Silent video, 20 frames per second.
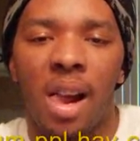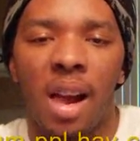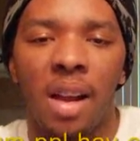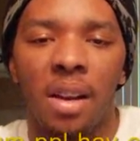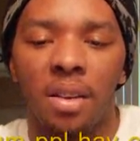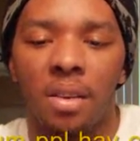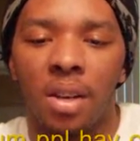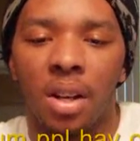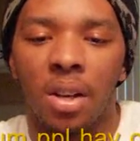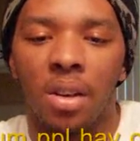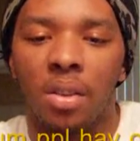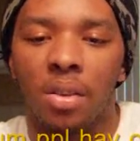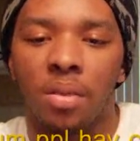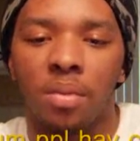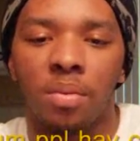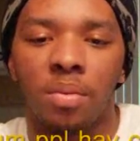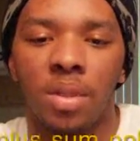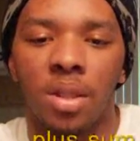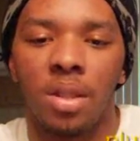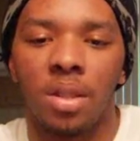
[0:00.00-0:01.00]
I don't know.
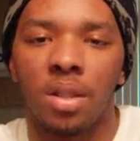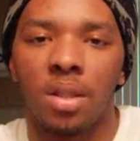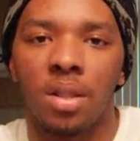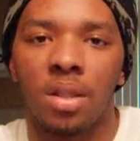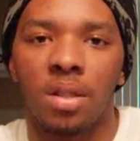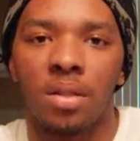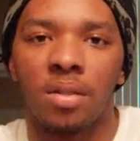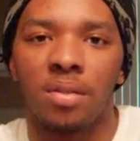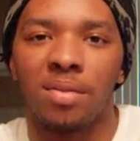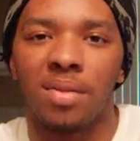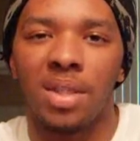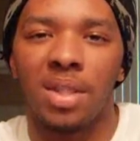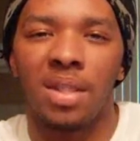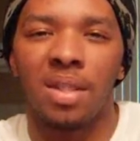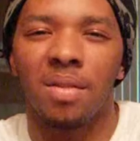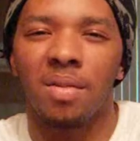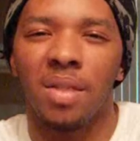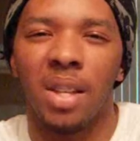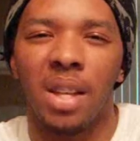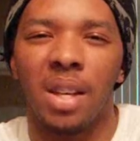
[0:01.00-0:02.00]
There's
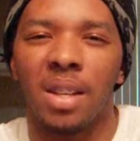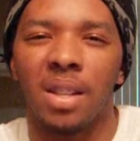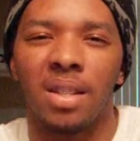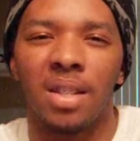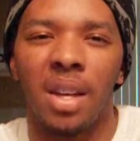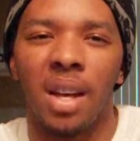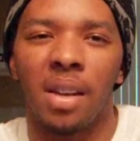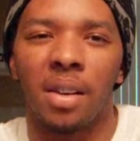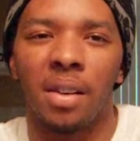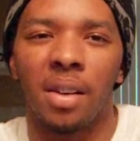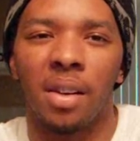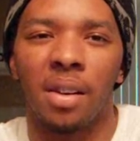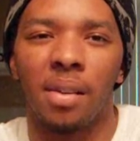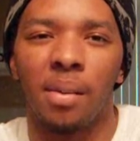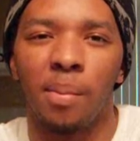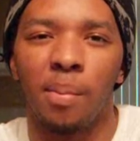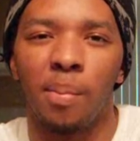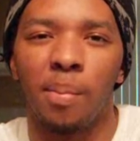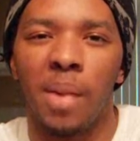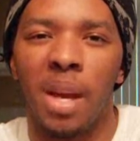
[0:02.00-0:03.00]
just things, I don't
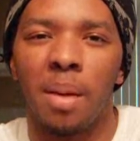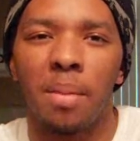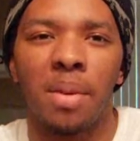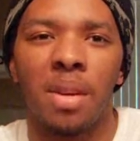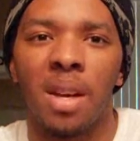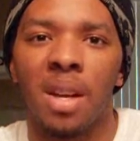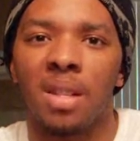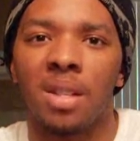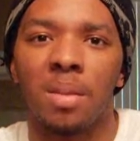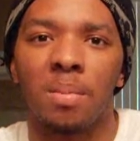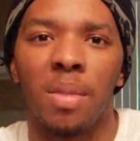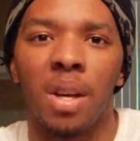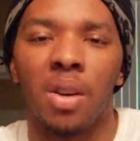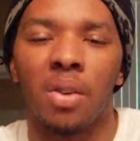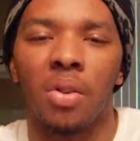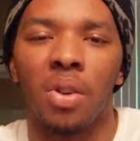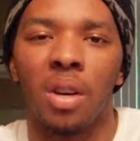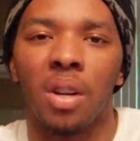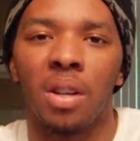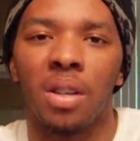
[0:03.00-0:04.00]
know. Maybe I should
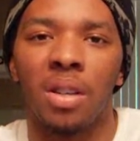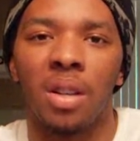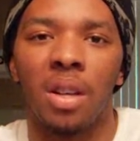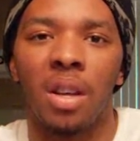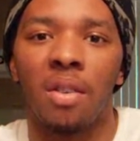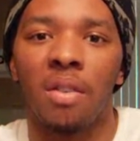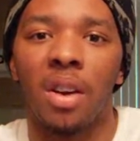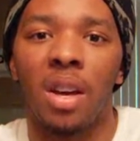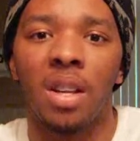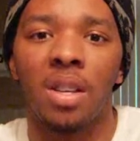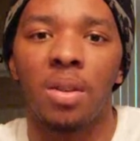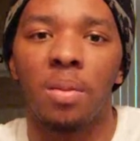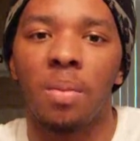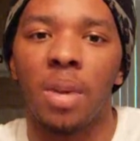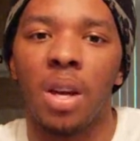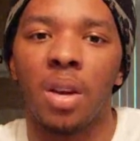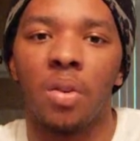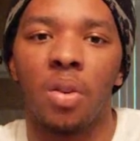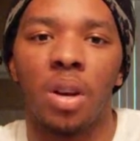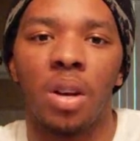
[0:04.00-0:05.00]
make one. If I do
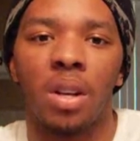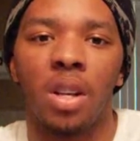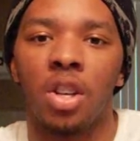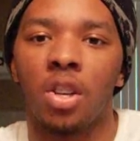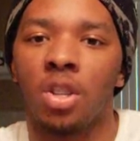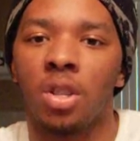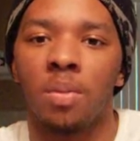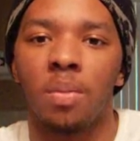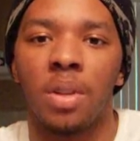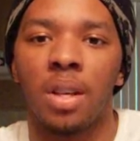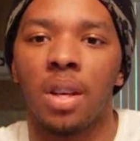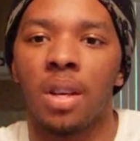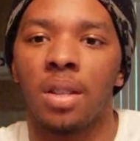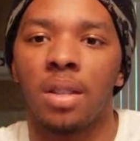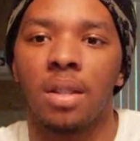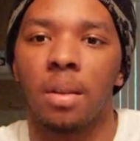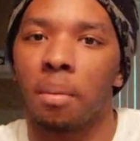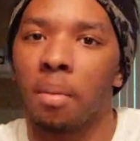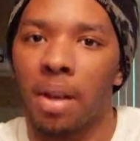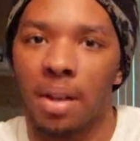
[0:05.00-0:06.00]
make one, it was
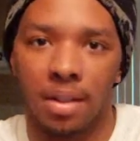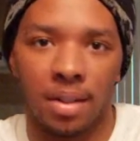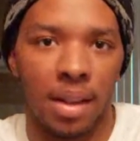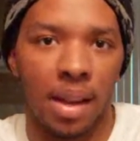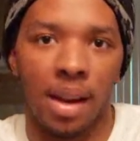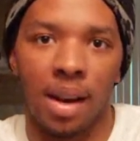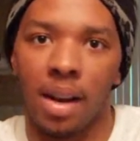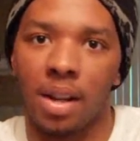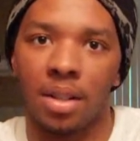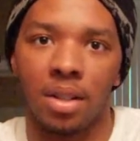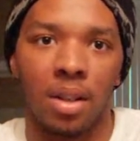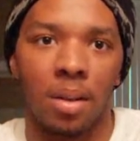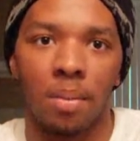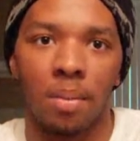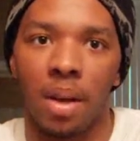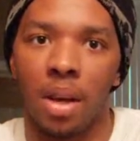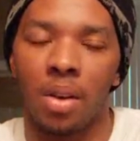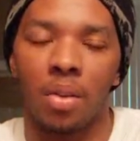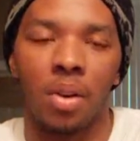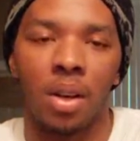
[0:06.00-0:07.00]
because somebody said I should
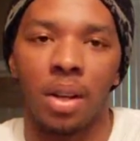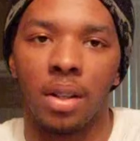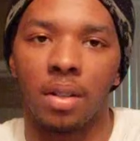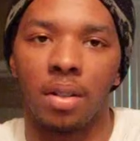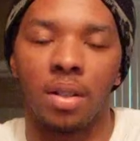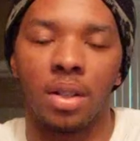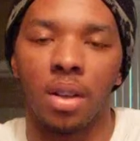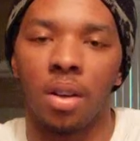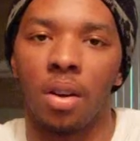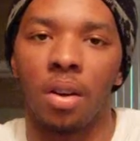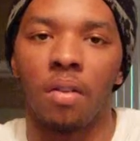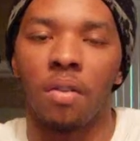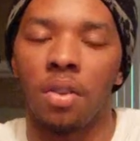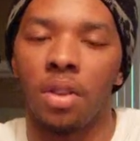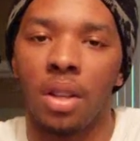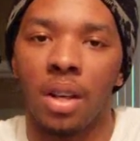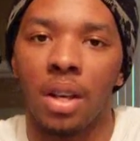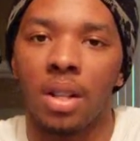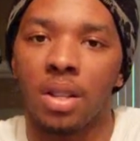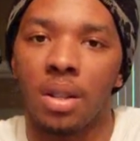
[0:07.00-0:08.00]
make one. So if you
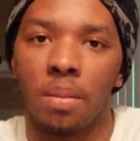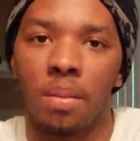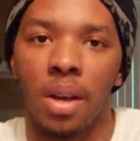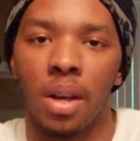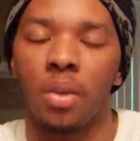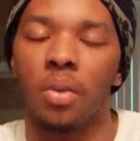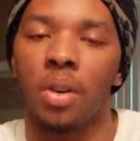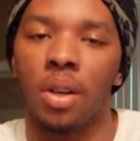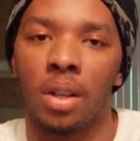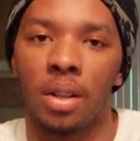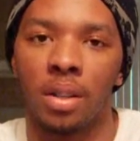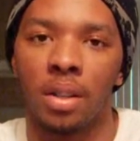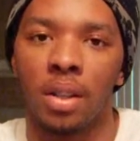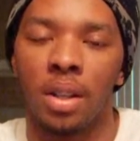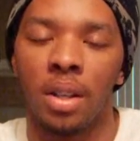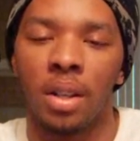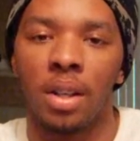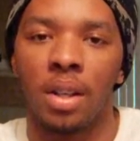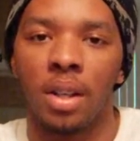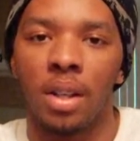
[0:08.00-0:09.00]
think I should make one,
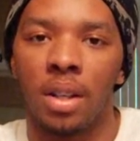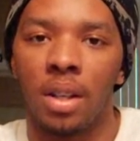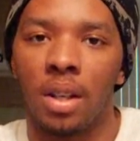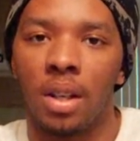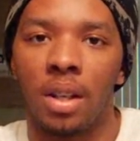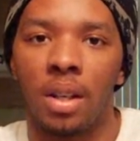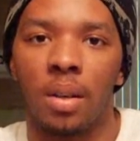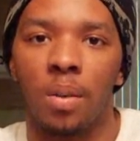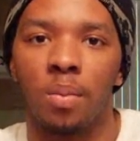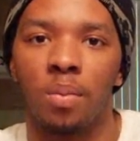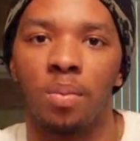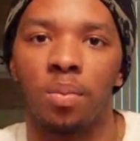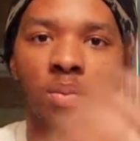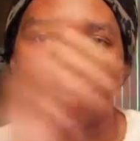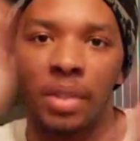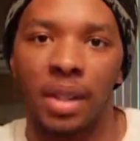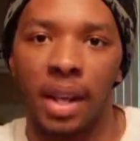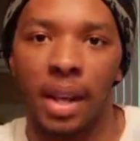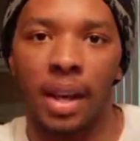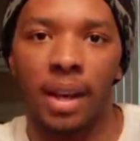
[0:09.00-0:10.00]

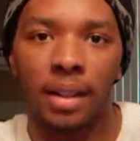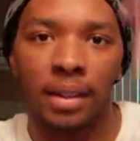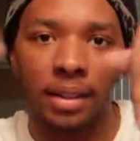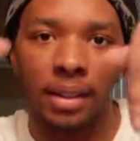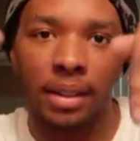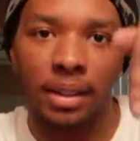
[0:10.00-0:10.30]
yeah.